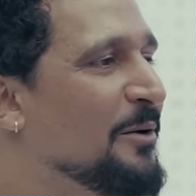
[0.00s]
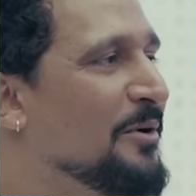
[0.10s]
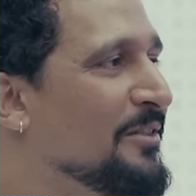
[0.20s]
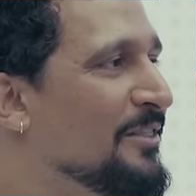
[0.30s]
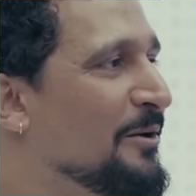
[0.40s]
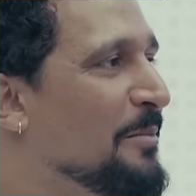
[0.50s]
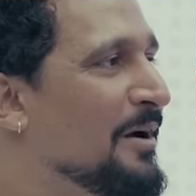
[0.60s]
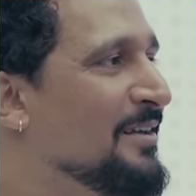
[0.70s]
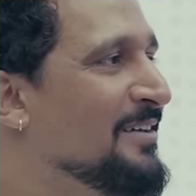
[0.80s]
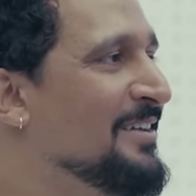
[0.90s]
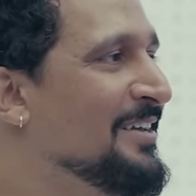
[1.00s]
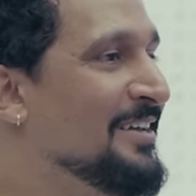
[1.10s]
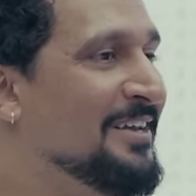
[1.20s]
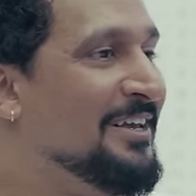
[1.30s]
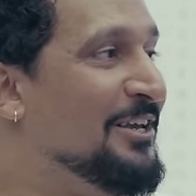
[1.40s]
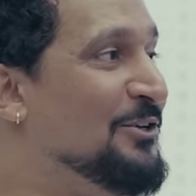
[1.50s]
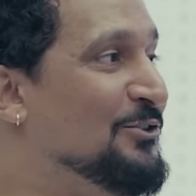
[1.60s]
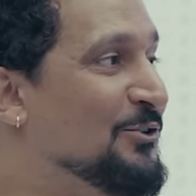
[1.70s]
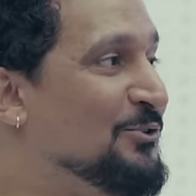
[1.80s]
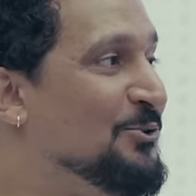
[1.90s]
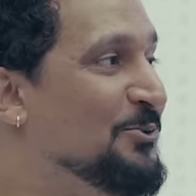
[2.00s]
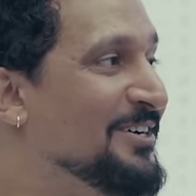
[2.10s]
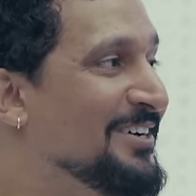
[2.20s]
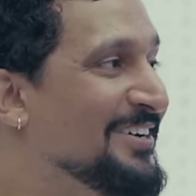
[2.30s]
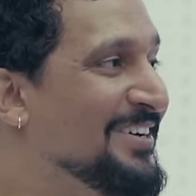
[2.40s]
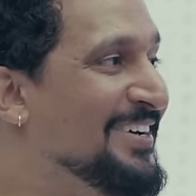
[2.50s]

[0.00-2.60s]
Yamaha that they're buying is a scooter,